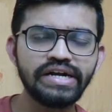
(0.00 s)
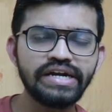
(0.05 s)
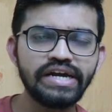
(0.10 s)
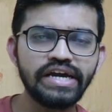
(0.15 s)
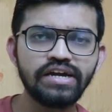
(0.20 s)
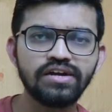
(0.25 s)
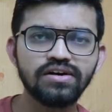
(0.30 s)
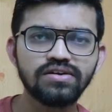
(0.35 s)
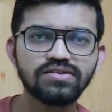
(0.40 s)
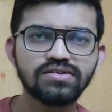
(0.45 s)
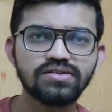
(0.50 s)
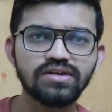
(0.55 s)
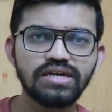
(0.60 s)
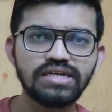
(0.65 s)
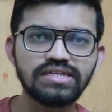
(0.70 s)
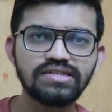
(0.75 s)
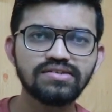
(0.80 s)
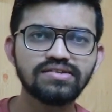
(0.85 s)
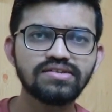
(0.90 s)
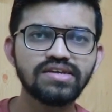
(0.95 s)
containers
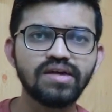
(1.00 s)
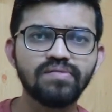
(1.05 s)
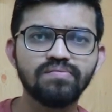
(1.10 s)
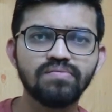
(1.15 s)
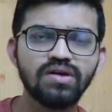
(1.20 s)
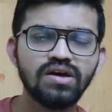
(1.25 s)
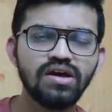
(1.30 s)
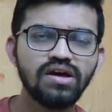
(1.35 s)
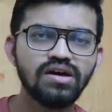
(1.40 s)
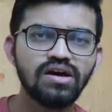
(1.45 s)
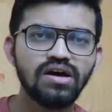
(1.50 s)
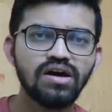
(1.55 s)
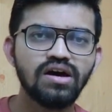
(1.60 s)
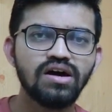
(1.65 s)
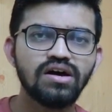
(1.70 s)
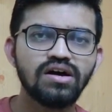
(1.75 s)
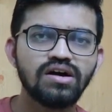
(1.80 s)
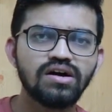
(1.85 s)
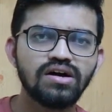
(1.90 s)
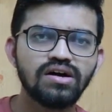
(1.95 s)
is the same.
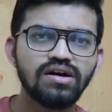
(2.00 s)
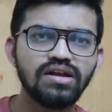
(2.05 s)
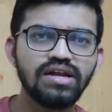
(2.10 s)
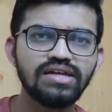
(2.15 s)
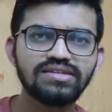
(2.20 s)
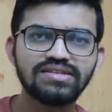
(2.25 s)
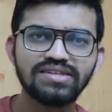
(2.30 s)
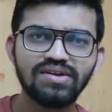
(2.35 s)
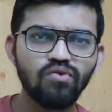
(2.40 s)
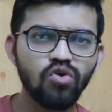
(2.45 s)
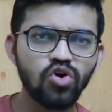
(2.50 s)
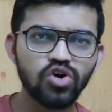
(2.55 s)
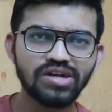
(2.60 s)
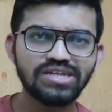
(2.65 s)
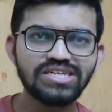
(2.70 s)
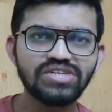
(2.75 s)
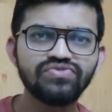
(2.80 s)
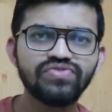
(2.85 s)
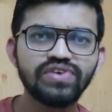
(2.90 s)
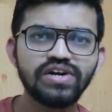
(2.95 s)
Let's say water
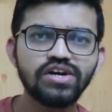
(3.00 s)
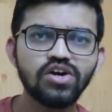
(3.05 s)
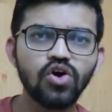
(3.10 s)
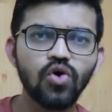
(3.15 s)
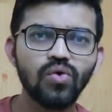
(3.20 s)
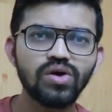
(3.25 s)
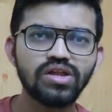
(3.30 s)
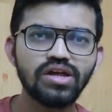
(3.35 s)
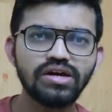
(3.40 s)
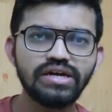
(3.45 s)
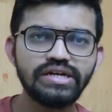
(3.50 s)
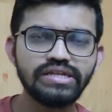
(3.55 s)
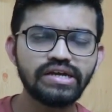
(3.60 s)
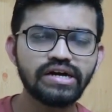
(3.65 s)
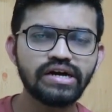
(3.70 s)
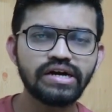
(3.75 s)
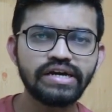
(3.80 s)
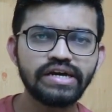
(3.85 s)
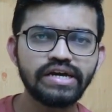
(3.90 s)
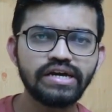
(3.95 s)
is filled over there in the
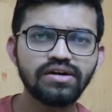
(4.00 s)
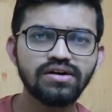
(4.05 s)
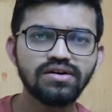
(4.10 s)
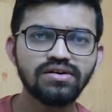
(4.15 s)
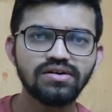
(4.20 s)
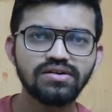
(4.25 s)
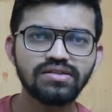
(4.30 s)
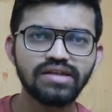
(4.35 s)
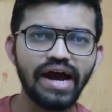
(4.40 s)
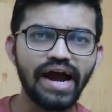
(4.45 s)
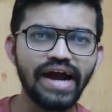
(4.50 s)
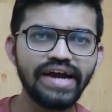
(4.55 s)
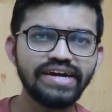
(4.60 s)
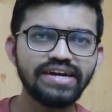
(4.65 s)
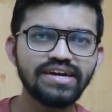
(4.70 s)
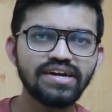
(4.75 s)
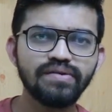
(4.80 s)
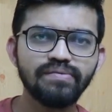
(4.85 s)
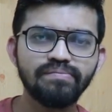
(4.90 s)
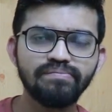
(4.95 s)
container, the
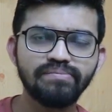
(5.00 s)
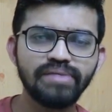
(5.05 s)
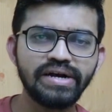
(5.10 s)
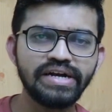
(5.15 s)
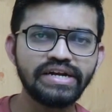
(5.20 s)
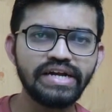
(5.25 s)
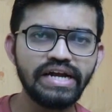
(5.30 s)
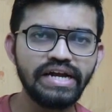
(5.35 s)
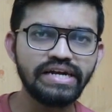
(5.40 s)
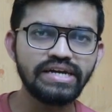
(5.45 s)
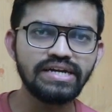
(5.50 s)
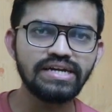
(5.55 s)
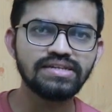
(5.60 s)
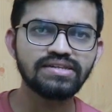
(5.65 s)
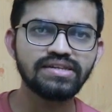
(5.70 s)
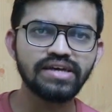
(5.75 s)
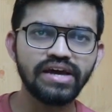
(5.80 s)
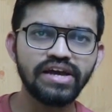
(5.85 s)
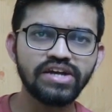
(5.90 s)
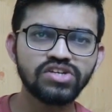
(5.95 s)
height maintained
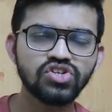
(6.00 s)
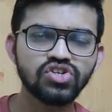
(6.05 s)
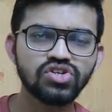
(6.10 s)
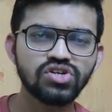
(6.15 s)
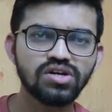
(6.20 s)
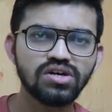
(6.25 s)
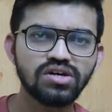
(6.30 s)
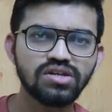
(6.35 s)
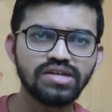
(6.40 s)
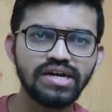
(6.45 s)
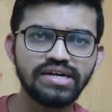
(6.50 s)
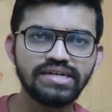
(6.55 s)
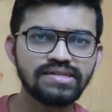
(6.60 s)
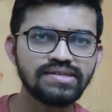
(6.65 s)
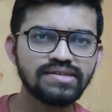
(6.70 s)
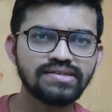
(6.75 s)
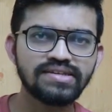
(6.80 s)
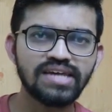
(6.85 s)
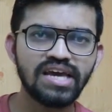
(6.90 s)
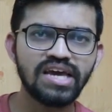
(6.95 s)
is h, that is
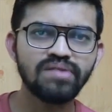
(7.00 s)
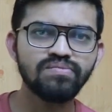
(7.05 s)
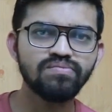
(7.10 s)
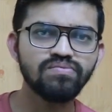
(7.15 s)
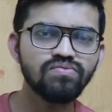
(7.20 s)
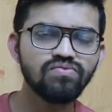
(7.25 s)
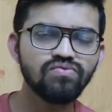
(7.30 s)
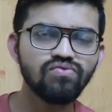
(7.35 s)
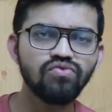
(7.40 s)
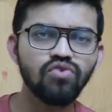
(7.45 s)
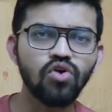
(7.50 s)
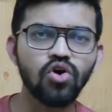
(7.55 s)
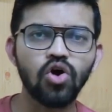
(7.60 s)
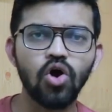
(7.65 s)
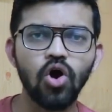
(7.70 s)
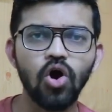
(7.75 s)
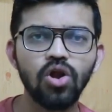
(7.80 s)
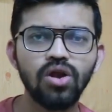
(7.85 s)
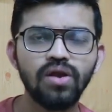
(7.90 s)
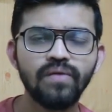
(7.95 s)
the same for
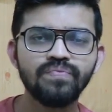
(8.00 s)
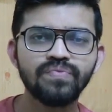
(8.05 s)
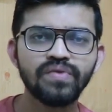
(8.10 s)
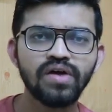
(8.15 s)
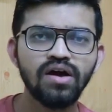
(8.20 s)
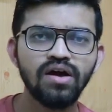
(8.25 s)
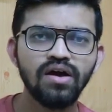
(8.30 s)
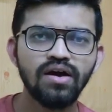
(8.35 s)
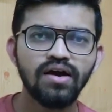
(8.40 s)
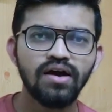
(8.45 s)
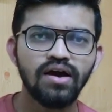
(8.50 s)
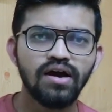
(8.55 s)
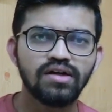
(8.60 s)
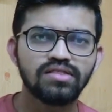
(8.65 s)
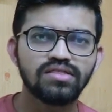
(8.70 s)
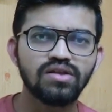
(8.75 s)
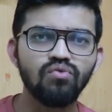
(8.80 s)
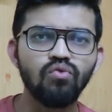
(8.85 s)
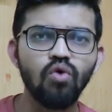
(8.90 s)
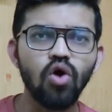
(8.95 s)
all.
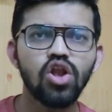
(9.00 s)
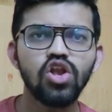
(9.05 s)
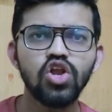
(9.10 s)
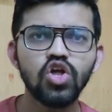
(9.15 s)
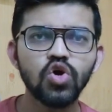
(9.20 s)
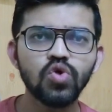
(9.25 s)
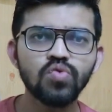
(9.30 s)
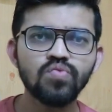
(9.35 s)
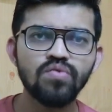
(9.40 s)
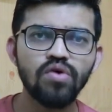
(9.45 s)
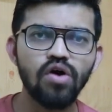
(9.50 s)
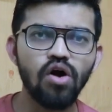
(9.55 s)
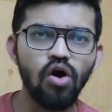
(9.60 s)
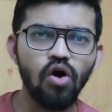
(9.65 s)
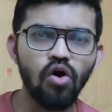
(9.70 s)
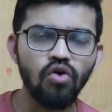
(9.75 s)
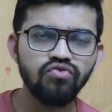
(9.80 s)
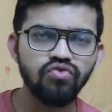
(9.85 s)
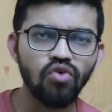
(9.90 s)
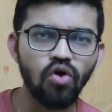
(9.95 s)
The volume
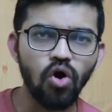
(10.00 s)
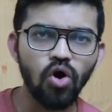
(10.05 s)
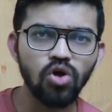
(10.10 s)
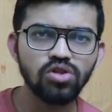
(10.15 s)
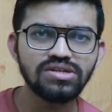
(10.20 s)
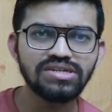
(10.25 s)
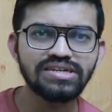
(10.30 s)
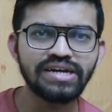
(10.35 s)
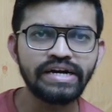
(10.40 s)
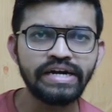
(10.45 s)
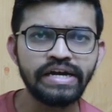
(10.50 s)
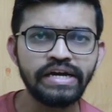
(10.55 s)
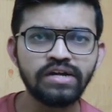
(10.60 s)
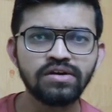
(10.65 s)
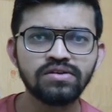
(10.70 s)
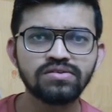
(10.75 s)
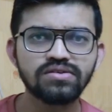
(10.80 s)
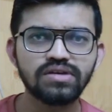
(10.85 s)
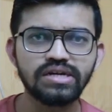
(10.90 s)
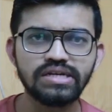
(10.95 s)
of all these
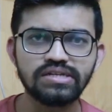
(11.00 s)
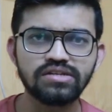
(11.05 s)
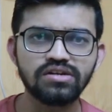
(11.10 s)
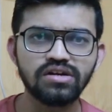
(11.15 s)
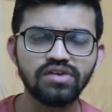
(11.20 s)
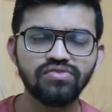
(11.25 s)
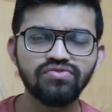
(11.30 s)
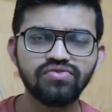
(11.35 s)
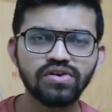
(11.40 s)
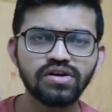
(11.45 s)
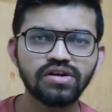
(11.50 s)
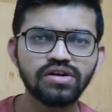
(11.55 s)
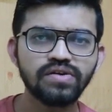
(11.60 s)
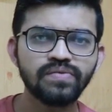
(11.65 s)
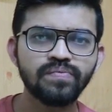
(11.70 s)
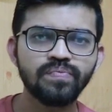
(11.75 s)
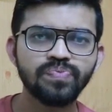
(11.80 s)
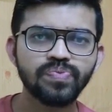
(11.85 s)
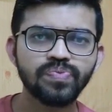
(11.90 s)
containers is the different,